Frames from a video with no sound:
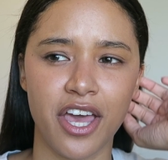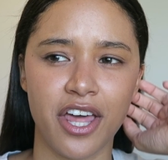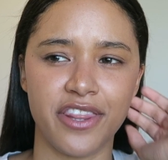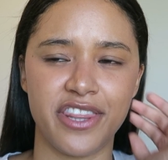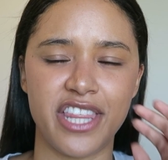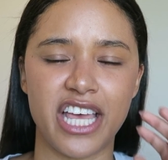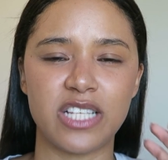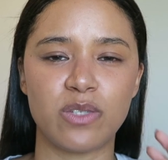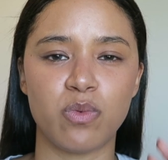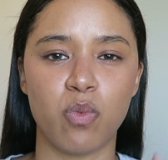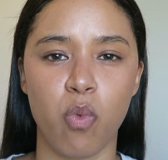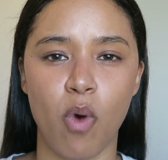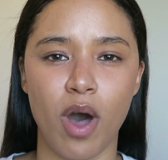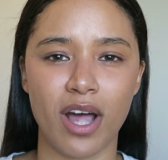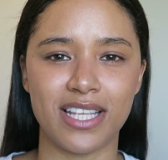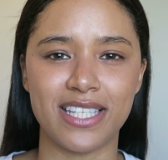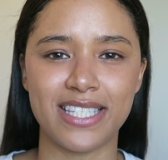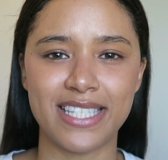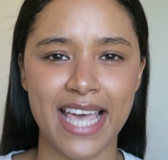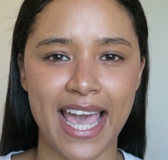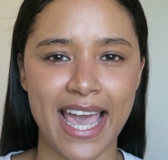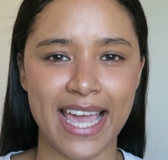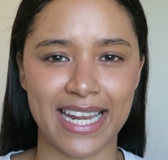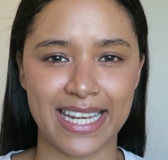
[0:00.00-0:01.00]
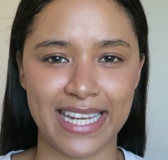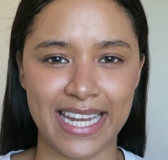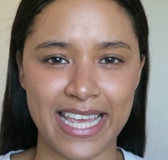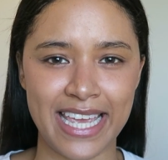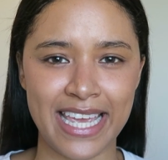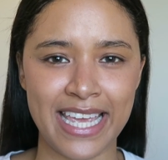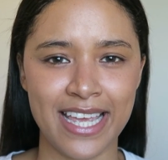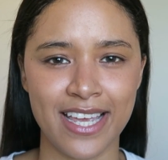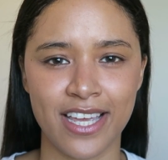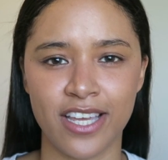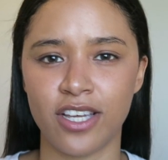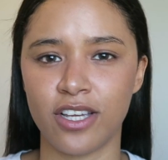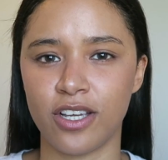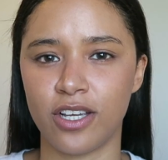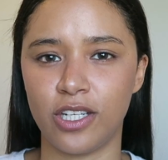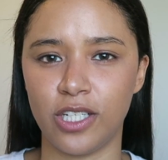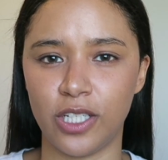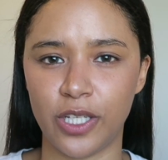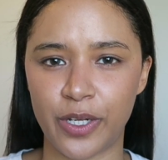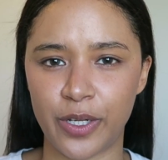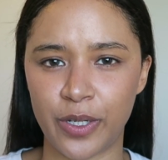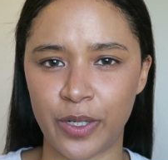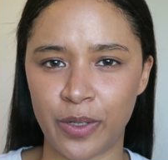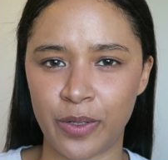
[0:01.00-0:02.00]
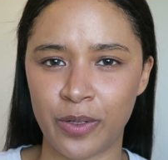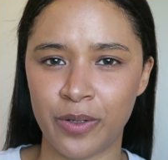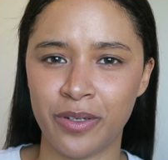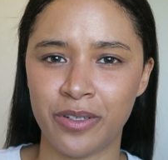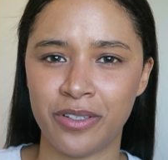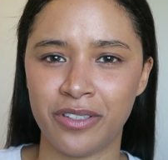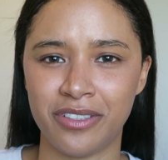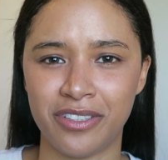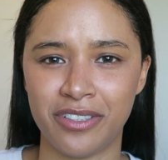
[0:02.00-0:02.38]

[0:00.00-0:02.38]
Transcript: there's one technique: glue,